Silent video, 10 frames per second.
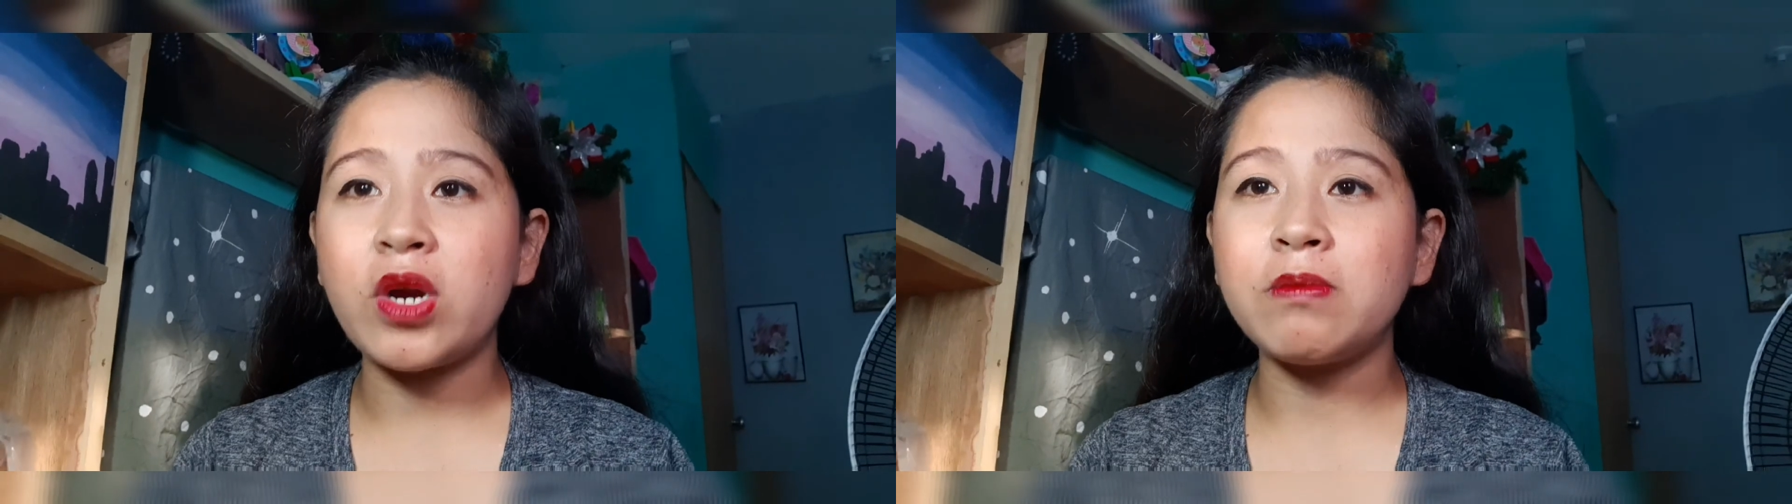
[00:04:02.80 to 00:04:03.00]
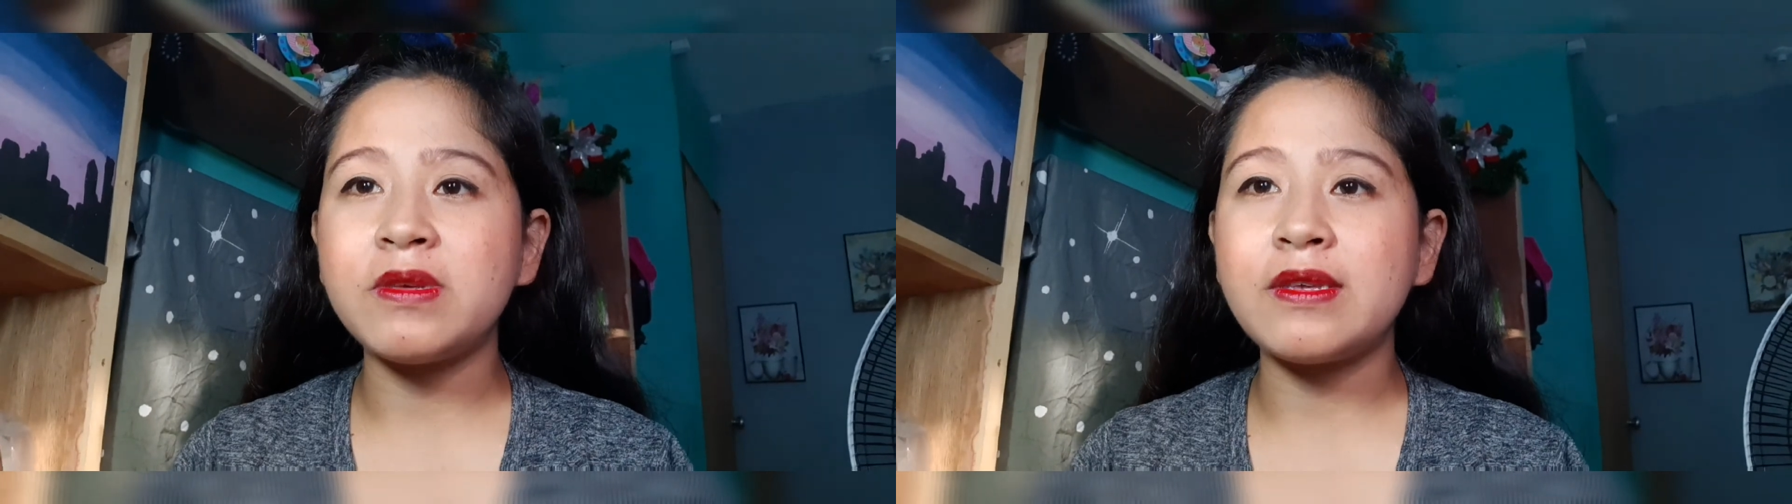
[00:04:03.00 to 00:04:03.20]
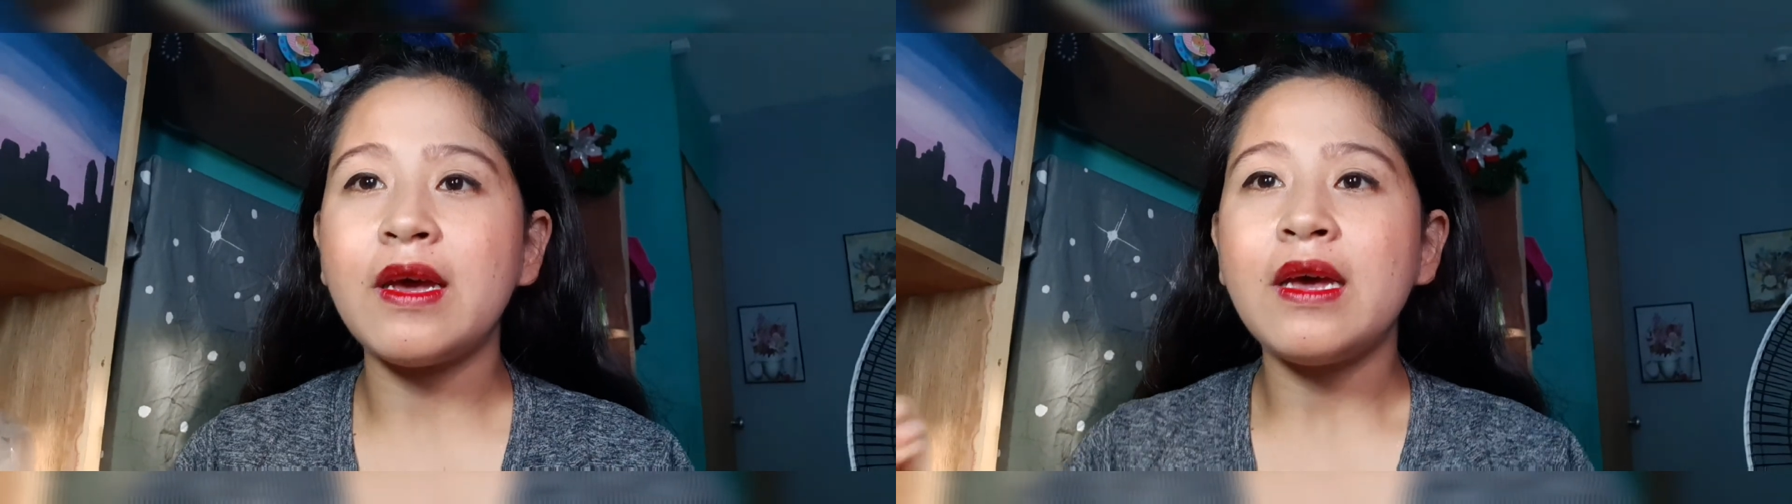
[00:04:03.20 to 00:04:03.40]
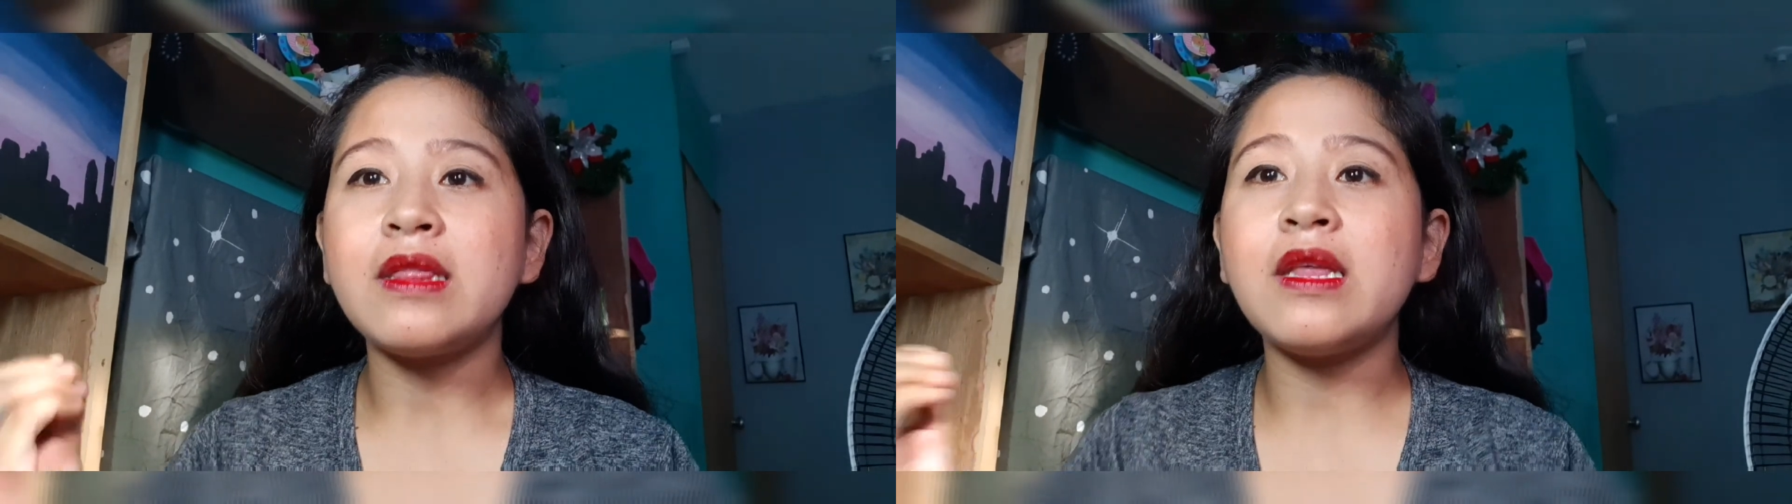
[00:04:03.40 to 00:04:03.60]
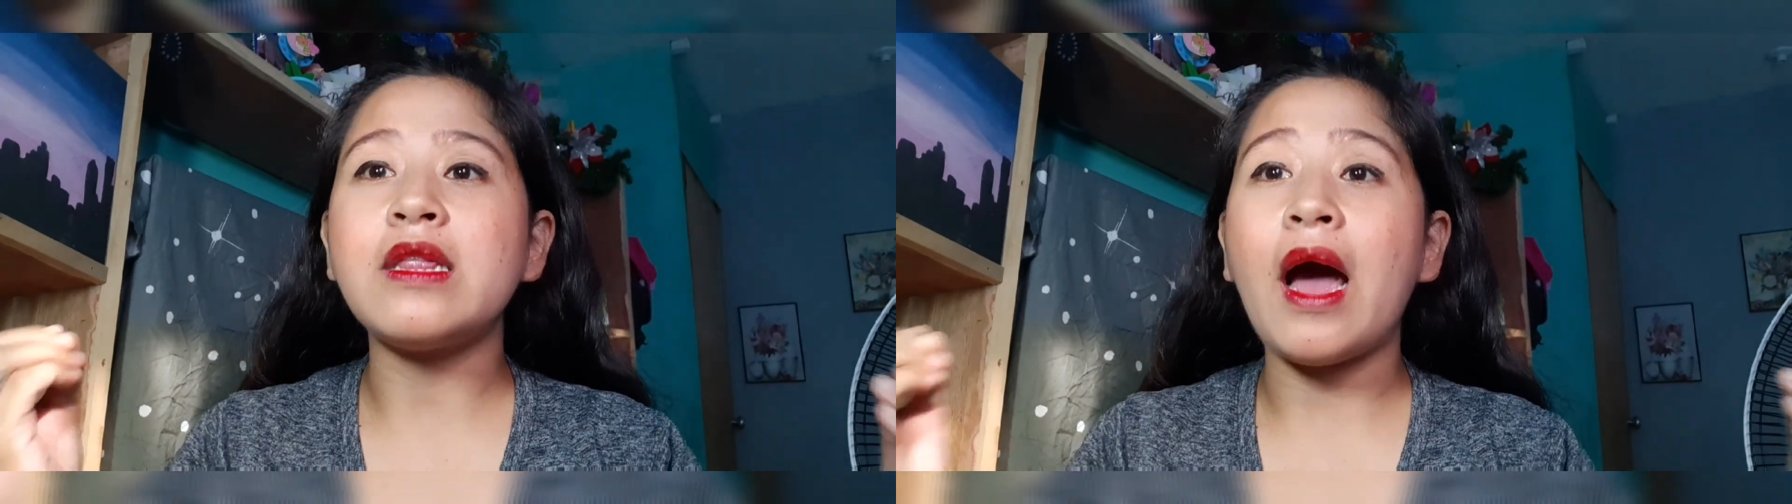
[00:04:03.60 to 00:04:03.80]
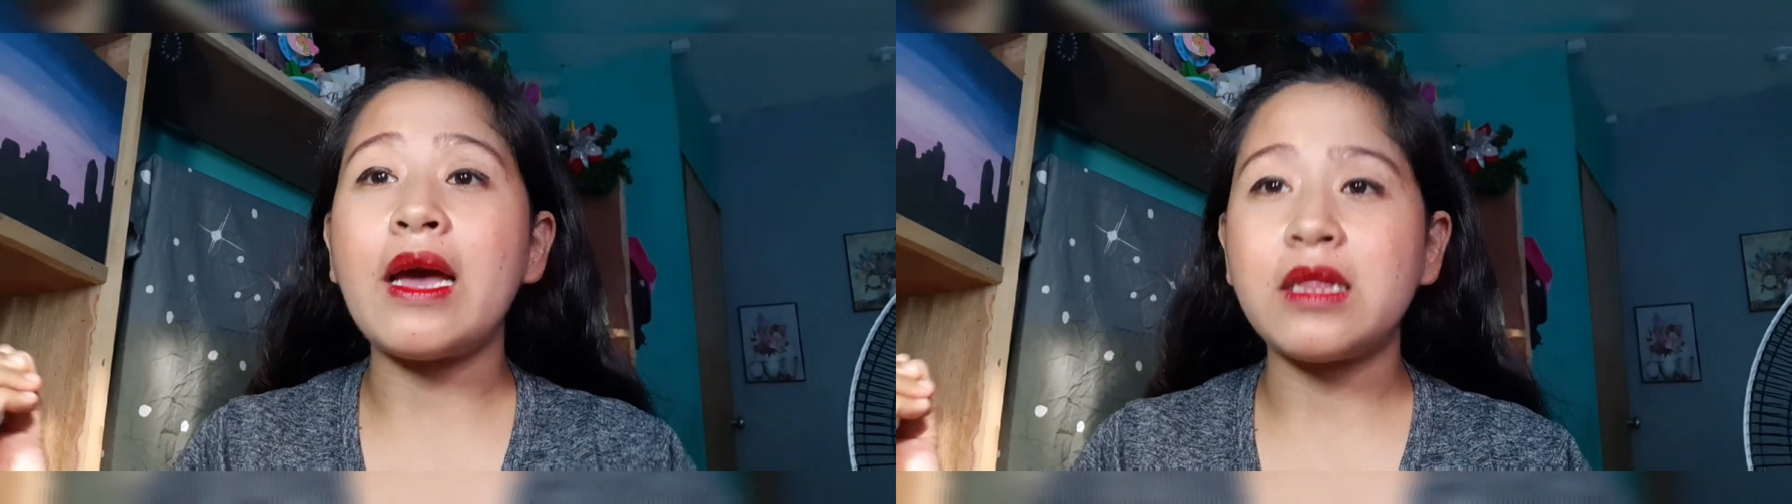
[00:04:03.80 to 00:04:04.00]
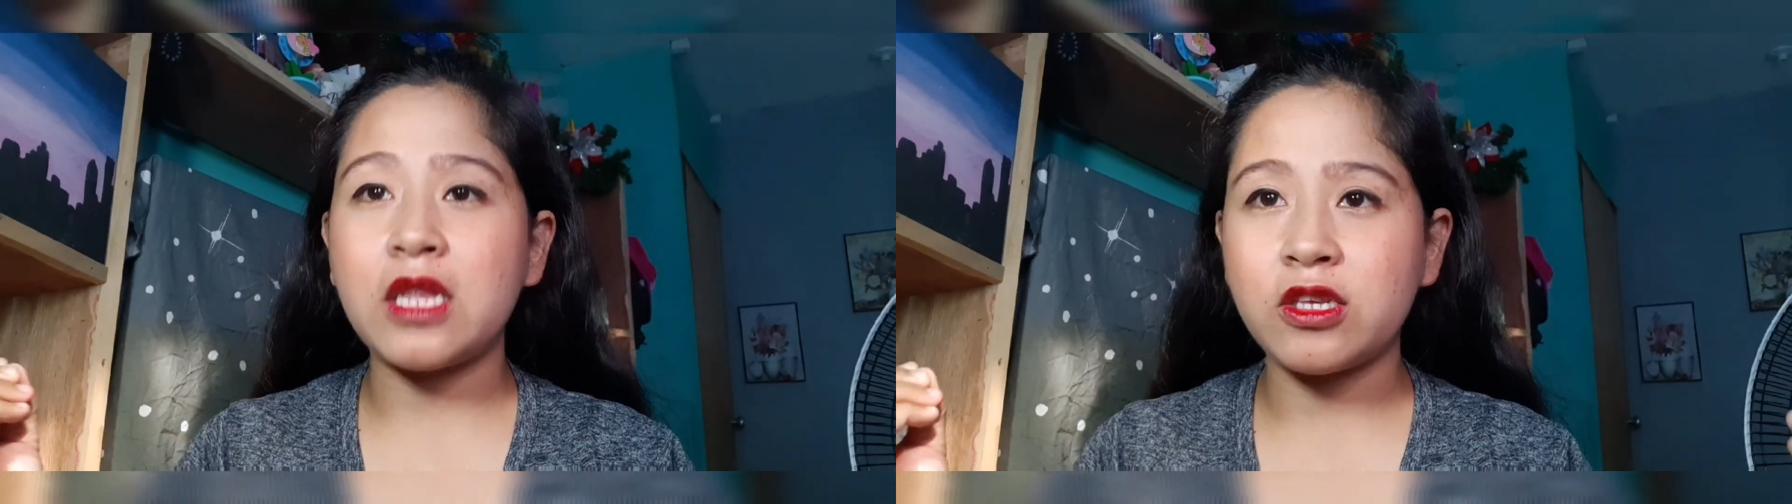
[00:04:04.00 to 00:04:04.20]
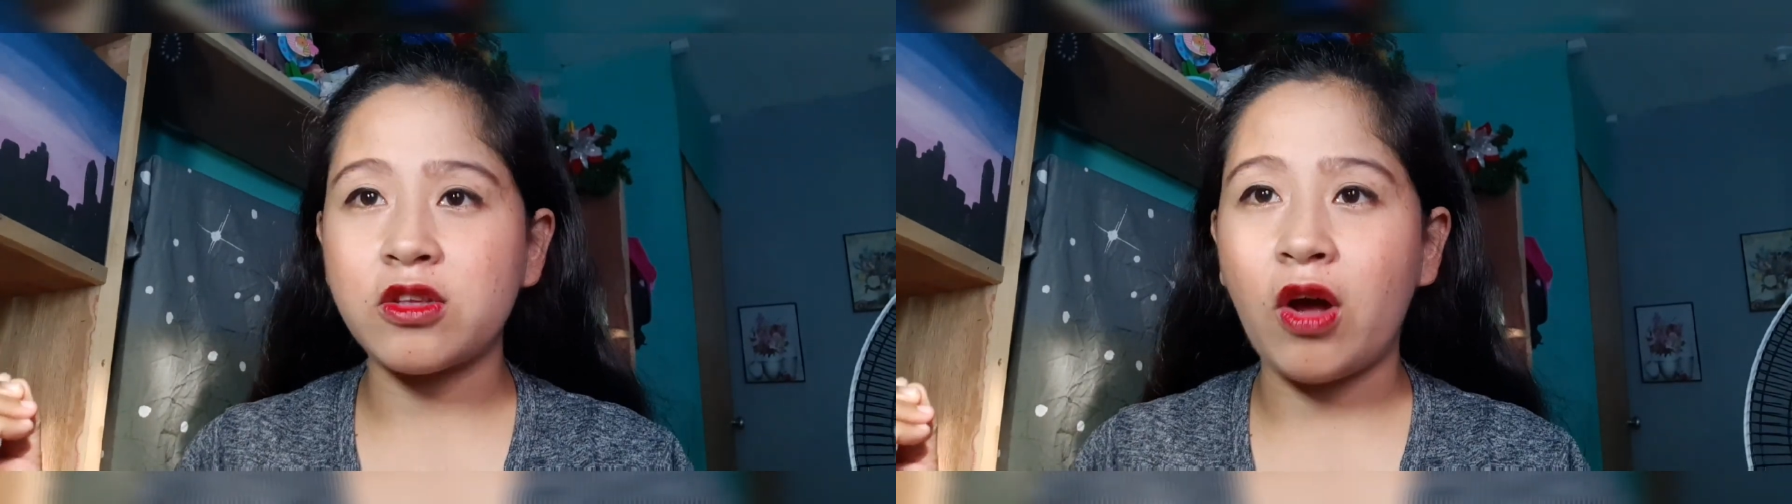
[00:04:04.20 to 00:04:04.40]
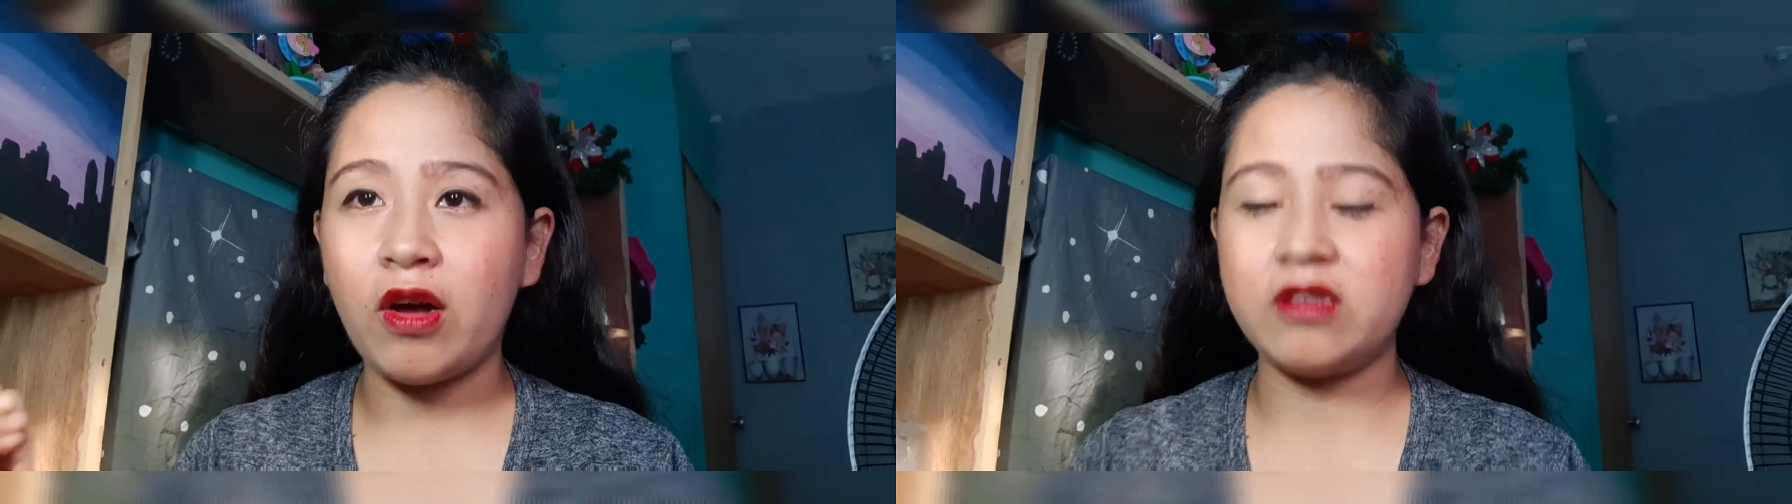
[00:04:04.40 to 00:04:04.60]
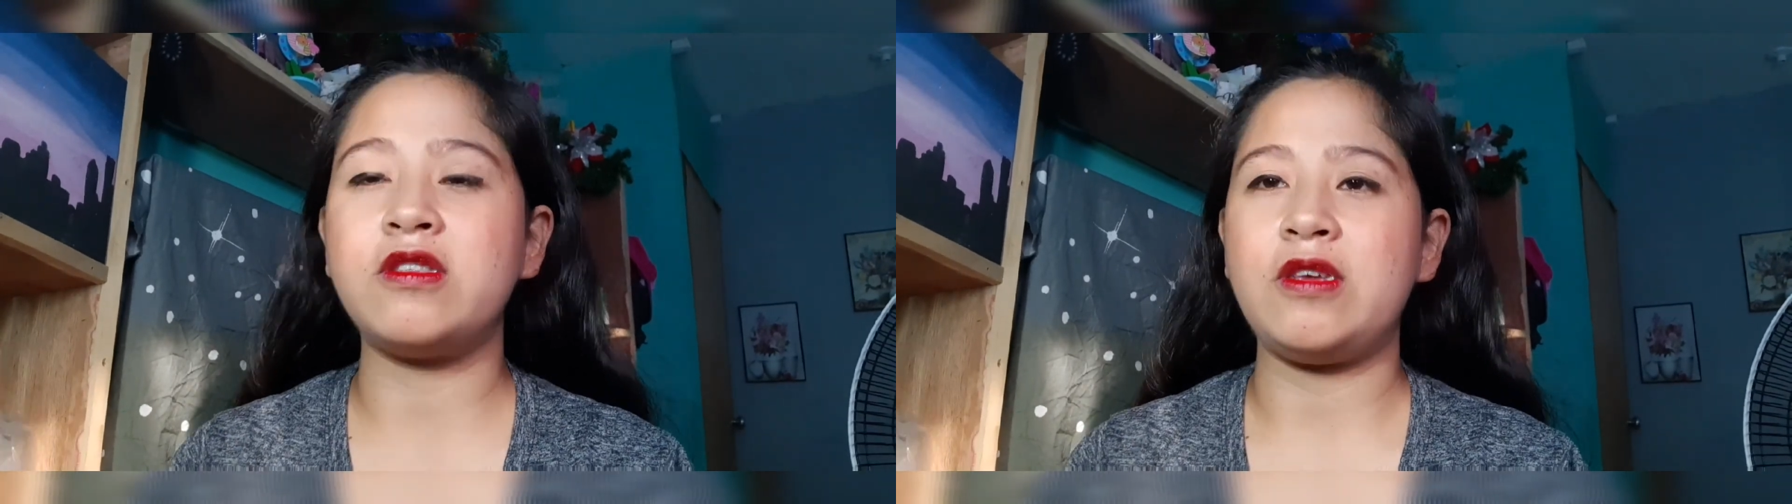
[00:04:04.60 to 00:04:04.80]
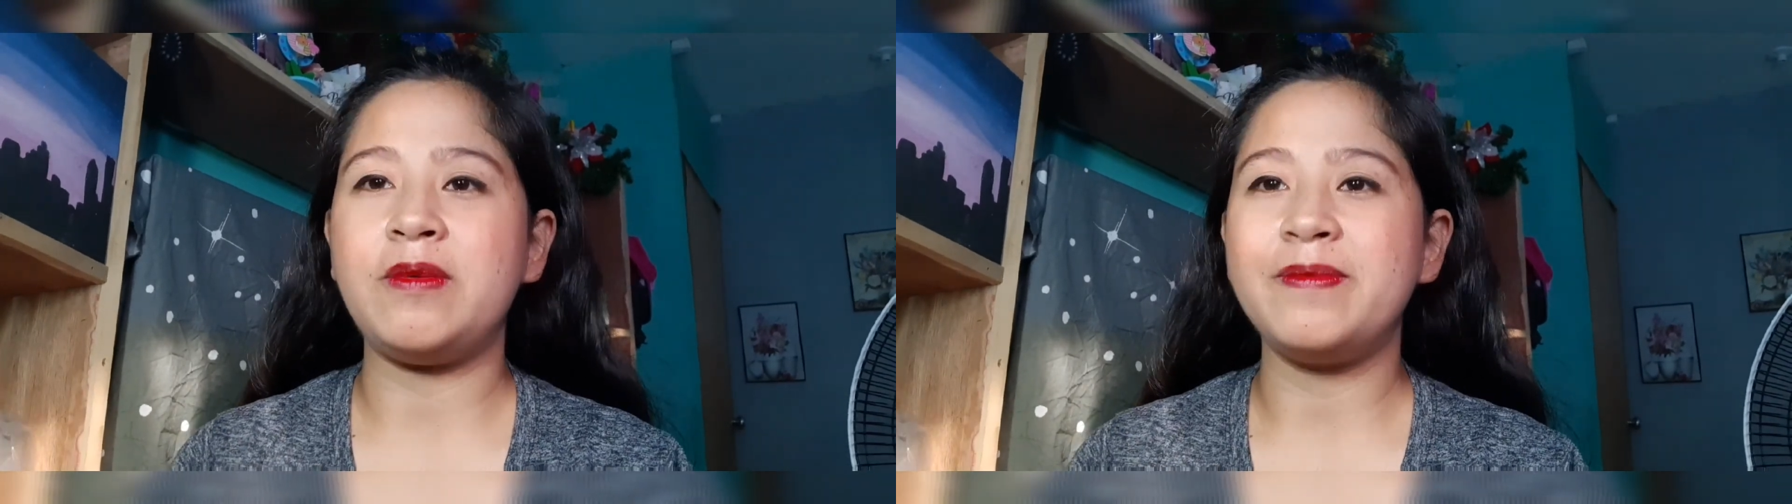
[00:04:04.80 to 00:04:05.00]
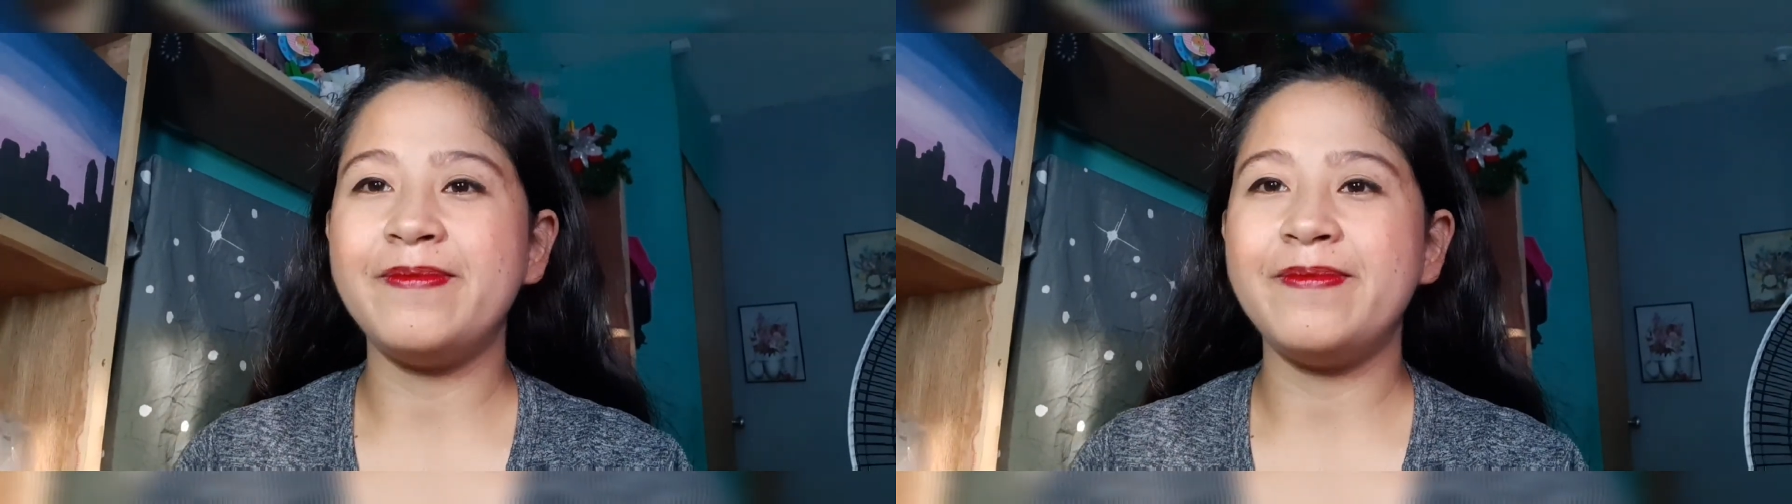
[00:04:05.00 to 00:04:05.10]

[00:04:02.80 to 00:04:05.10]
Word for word: terms that I discussed.